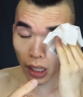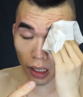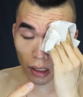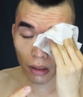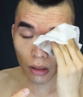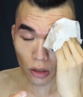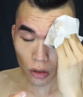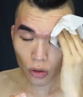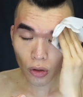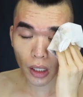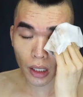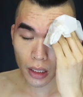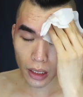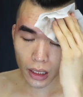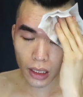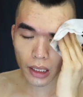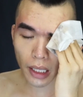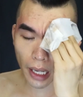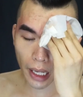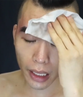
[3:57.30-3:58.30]
not trying to
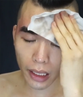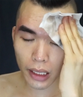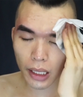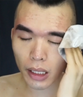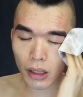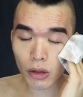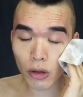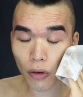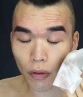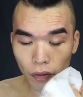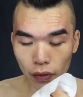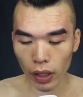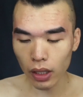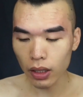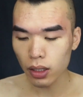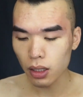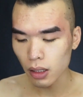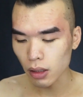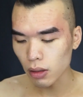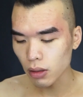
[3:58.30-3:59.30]
sand down your
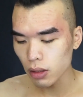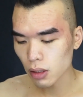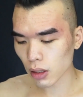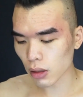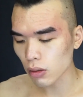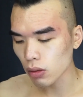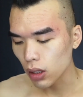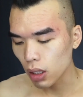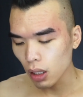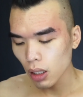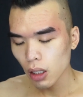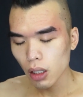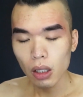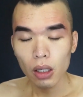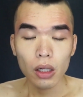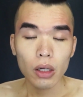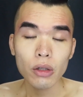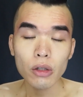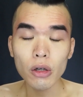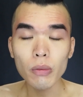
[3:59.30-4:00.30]
face here, so
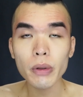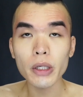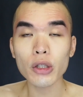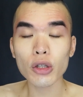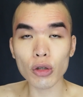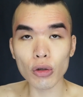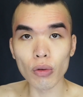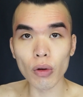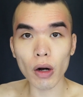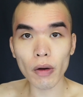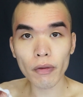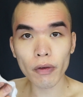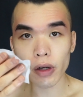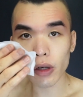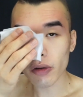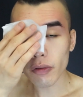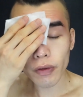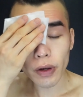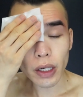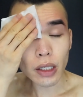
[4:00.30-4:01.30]
don't be too rough on
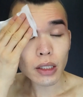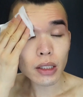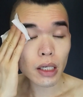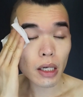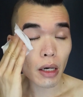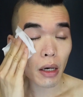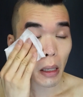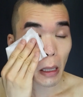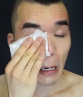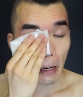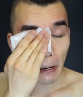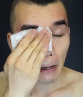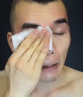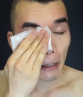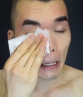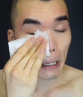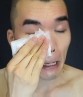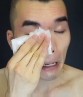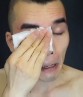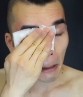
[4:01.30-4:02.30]
your face here.
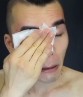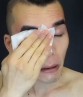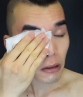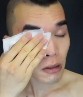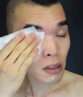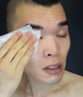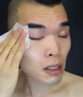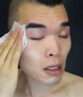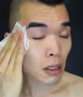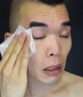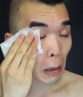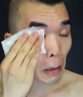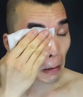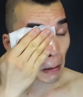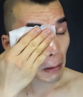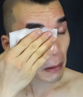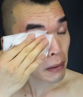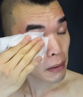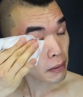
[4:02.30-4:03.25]
So